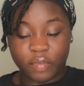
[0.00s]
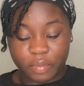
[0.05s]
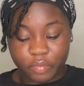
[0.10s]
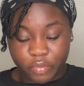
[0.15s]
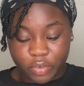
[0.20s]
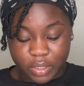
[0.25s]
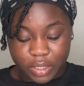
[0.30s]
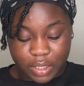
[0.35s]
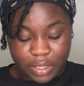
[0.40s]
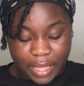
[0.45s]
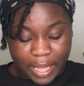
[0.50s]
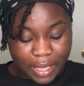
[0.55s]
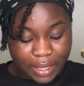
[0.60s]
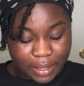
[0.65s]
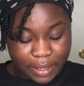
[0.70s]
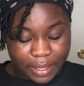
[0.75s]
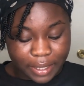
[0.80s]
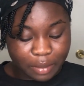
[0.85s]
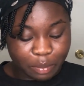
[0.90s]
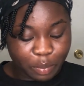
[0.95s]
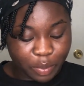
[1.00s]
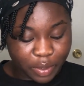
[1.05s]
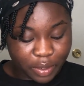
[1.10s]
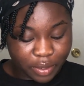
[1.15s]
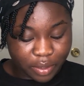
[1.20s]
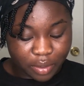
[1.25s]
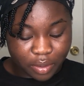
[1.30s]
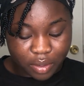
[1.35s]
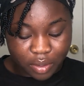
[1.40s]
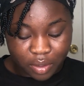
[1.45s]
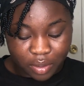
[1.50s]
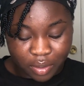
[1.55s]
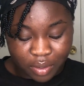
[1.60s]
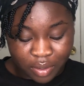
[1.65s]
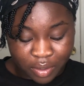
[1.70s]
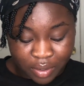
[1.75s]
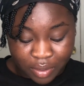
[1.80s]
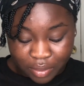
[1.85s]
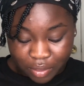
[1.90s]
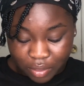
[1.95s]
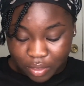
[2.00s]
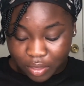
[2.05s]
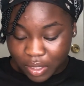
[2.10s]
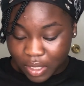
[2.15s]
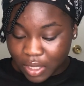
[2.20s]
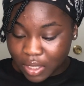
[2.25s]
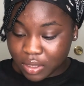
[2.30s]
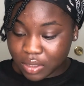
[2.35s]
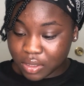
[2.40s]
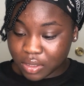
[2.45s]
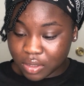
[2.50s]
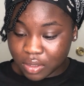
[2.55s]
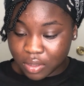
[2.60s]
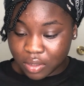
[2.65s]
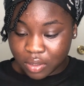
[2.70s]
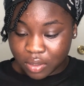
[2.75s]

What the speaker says: I'm really that late, but this